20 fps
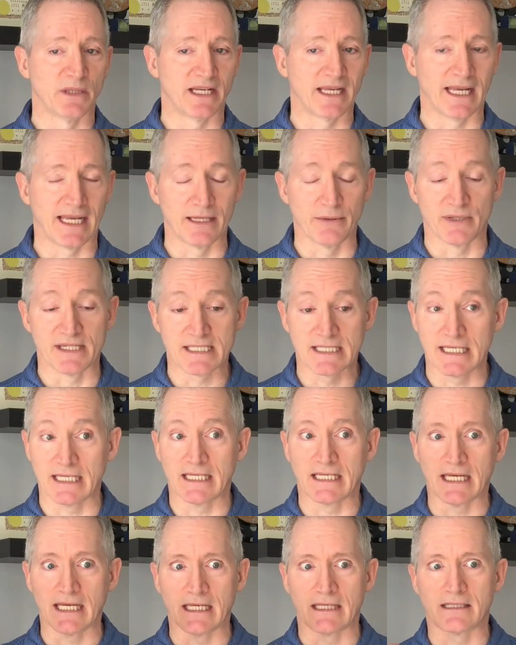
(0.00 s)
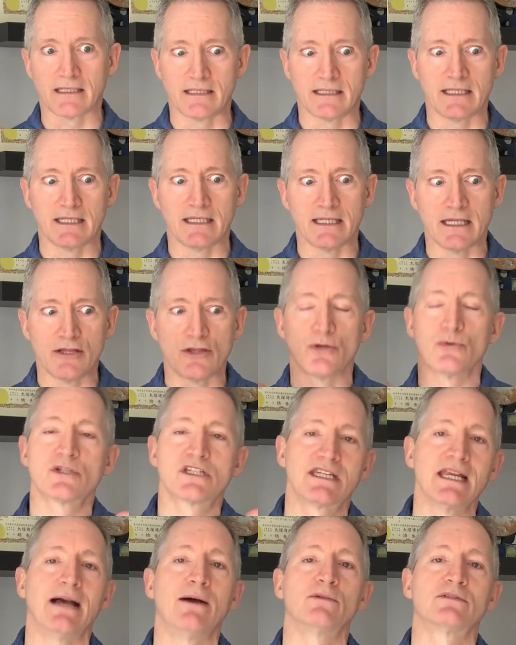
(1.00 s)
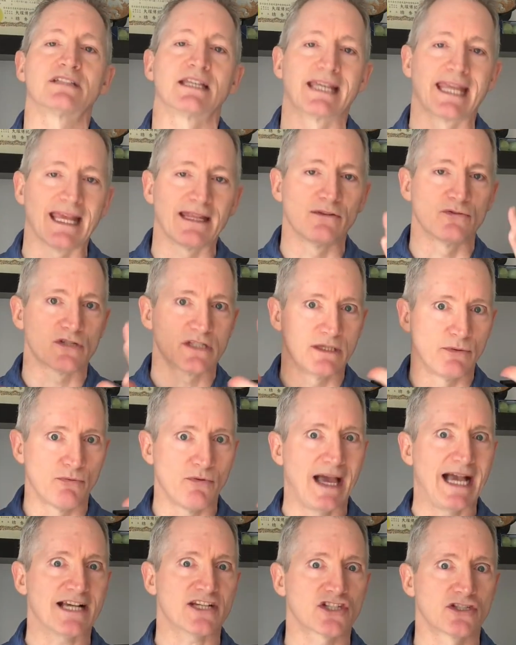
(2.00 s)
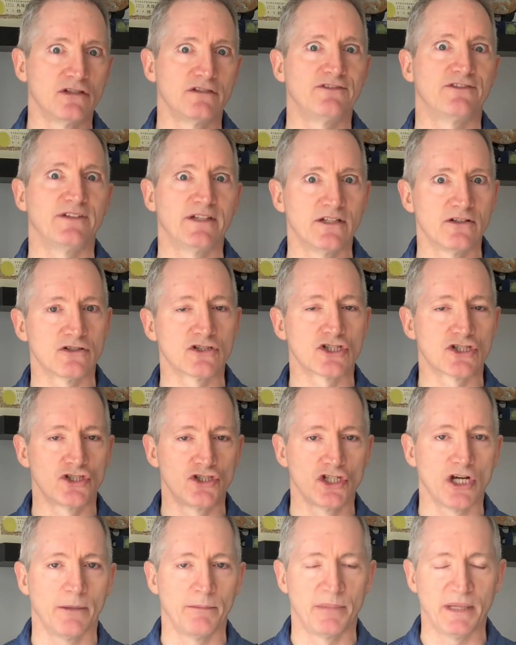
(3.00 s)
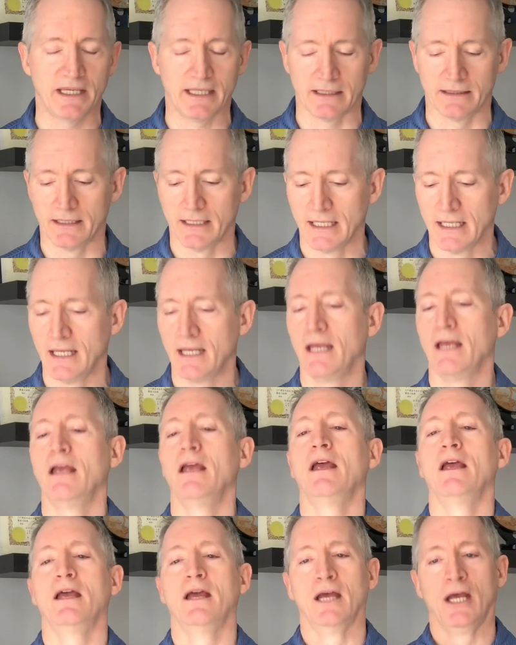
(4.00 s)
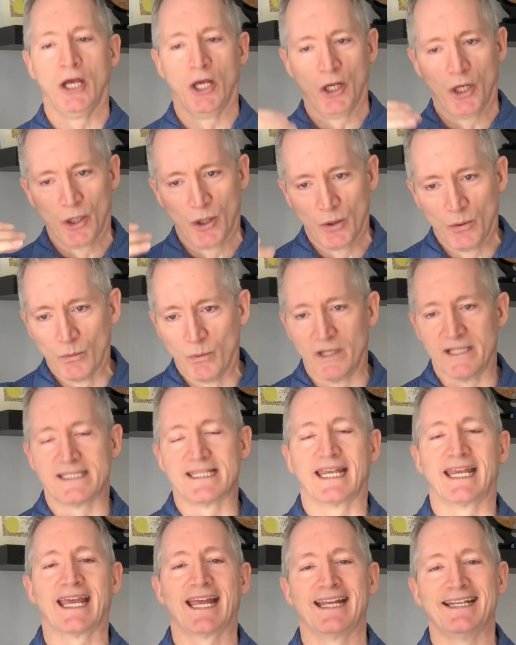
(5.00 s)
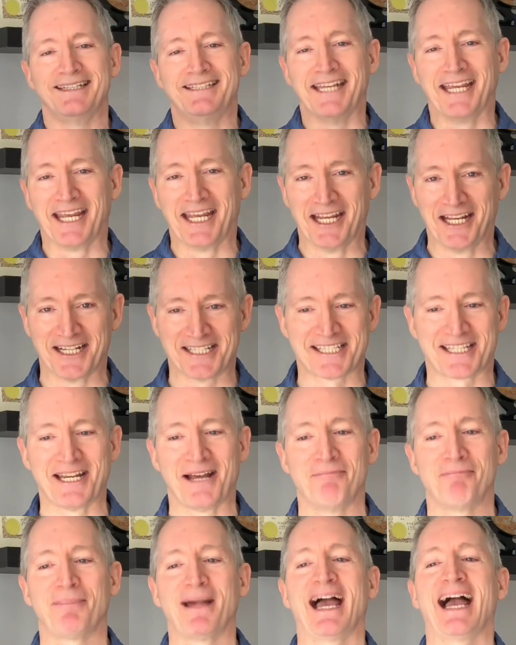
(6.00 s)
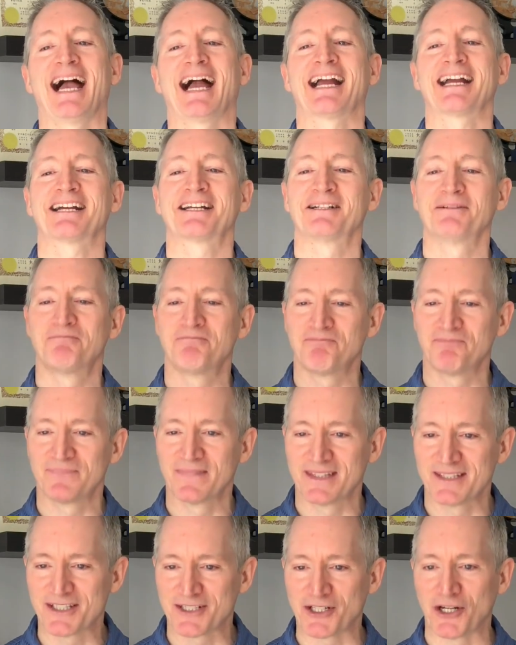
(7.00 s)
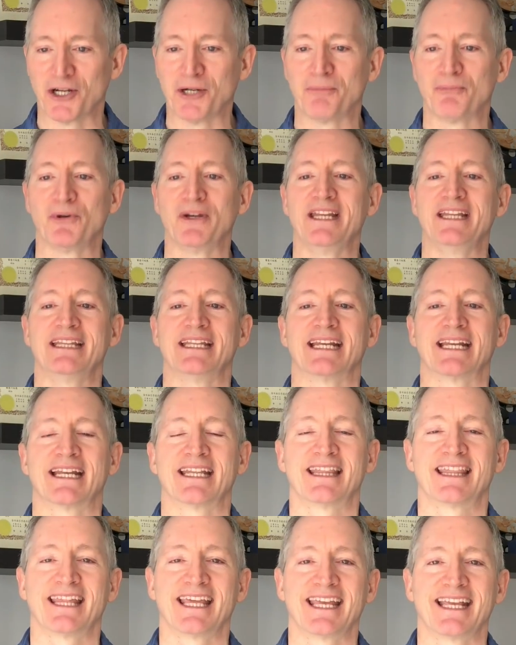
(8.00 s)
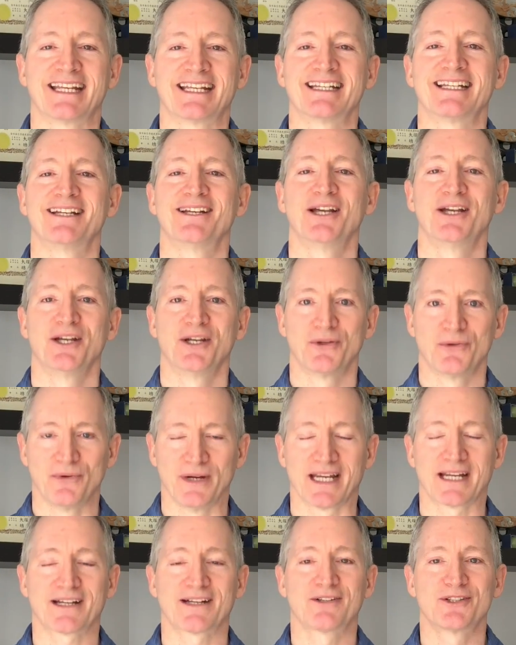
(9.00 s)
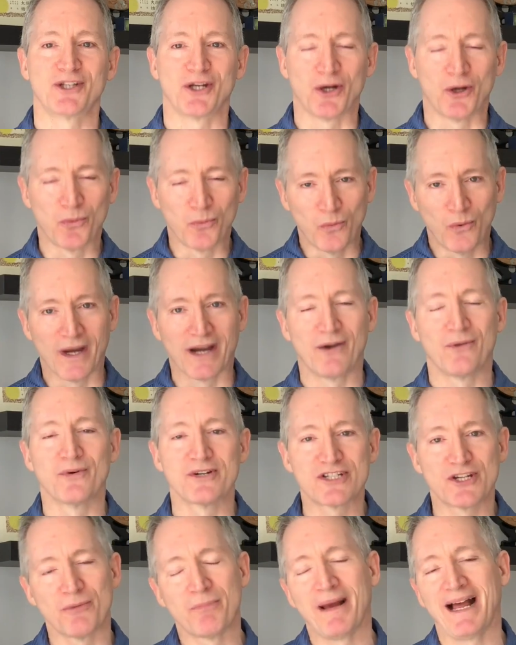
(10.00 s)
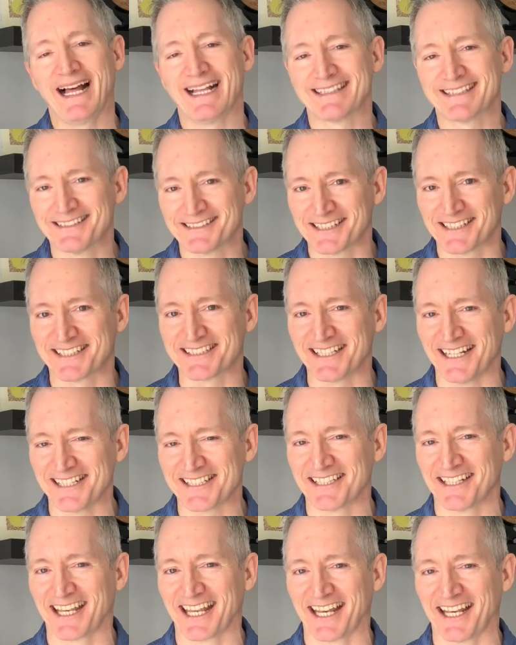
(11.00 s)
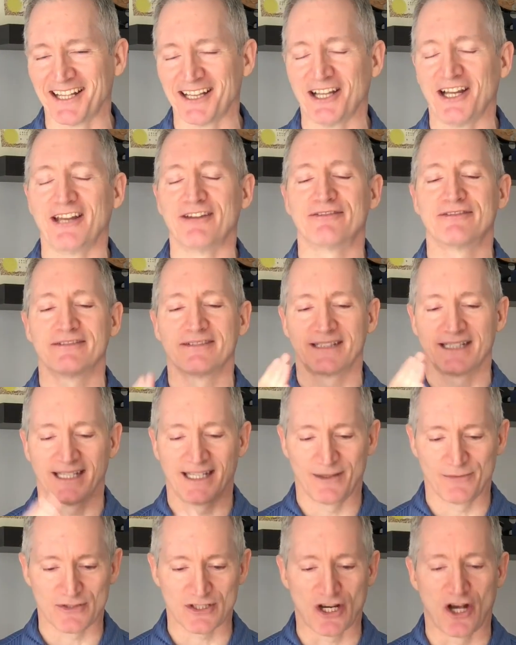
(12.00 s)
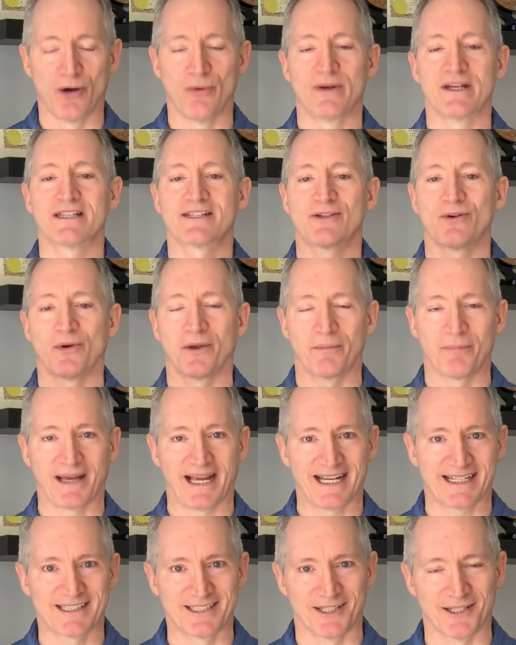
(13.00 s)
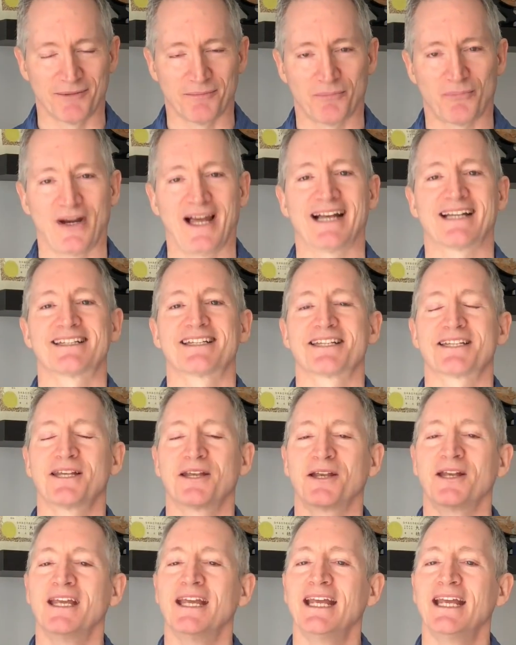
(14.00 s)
anyways, those doubts, again, those irrational fears jump in. Once again, take a step back, start breathing, and think, Rick, where was your path to success again in life? And it was always going back to practicing